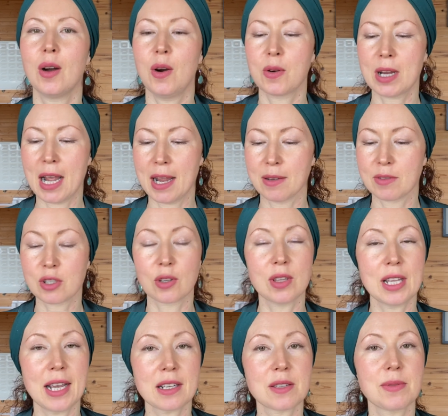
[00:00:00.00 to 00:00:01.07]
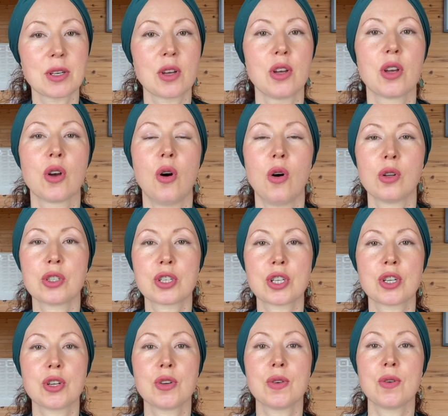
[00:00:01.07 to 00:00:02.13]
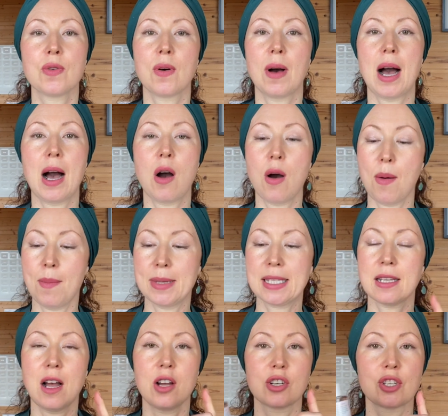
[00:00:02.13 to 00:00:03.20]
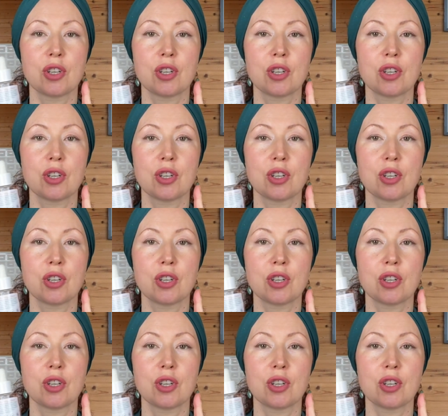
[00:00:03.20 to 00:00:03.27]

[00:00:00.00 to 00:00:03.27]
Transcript: Okay, so next we're going on to our massage.